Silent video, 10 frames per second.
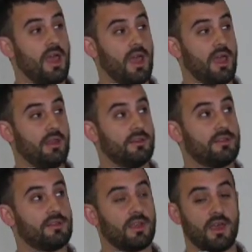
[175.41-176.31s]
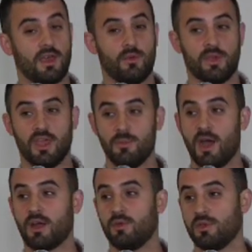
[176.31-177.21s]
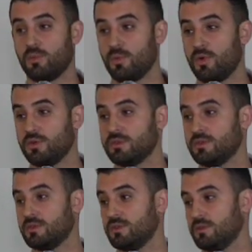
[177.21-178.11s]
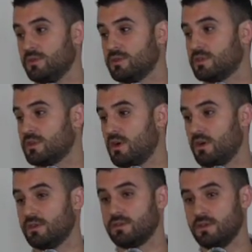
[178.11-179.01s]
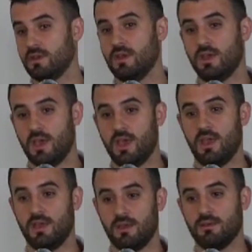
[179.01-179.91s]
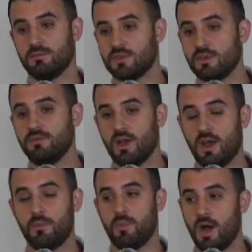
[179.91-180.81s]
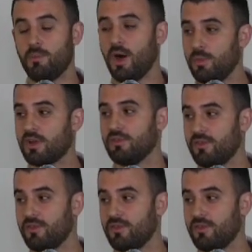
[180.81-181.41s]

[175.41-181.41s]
And uh, we came back with a proposal to start a sort of a, a, a public